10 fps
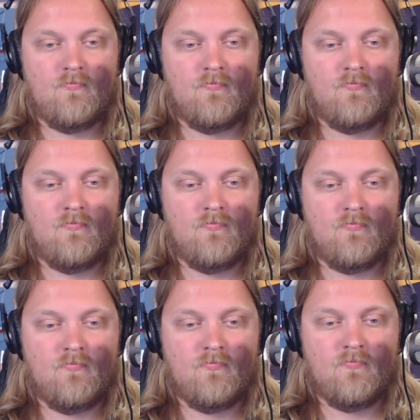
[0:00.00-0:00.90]

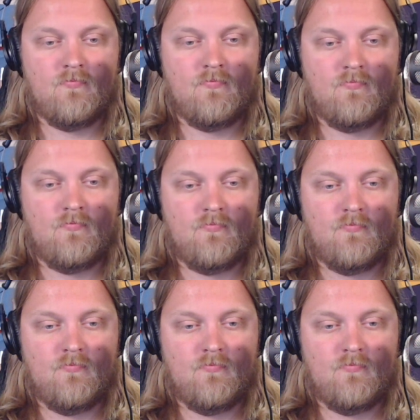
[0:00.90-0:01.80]

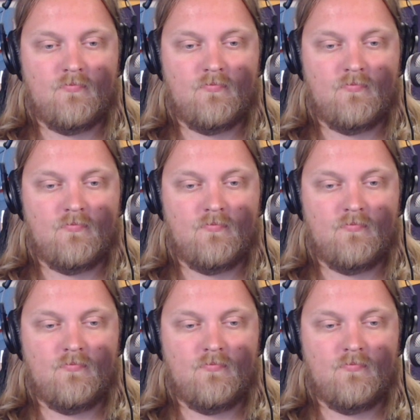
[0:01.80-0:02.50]
The person shown says nothing.